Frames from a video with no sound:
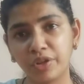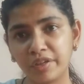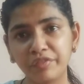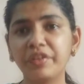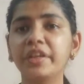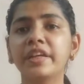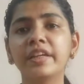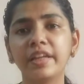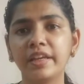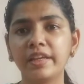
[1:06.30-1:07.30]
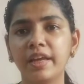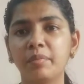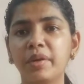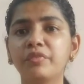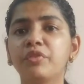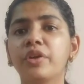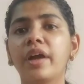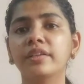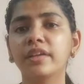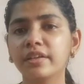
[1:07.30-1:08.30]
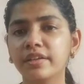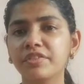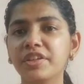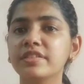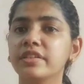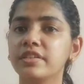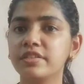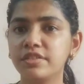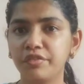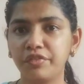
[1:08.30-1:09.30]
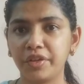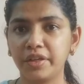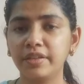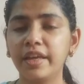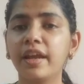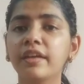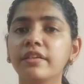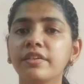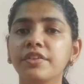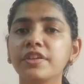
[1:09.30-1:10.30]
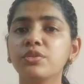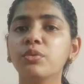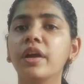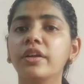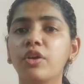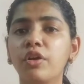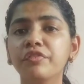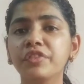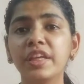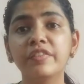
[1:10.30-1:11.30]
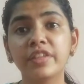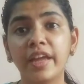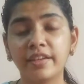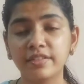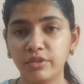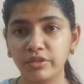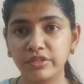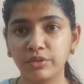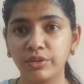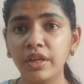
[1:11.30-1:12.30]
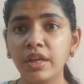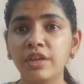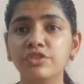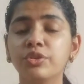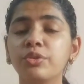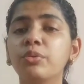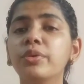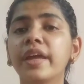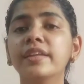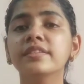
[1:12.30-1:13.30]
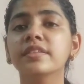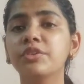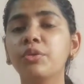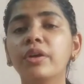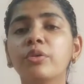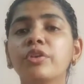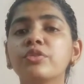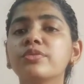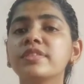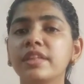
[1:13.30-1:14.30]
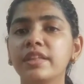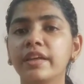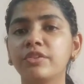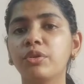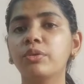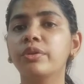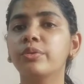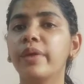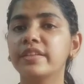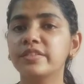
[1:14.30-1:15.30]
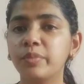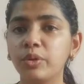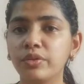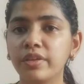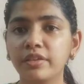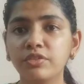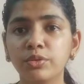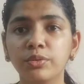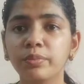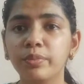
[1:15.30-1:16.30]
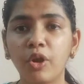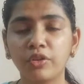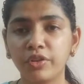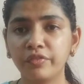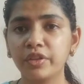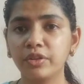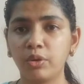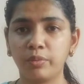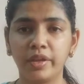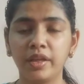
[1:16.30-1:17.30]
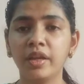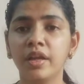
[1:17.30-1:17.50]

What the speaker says: different in India, but for other countries it is different. There are countries who cut off thieves' hands also. So you are going to see that, you are going to explore that through plot of the novel.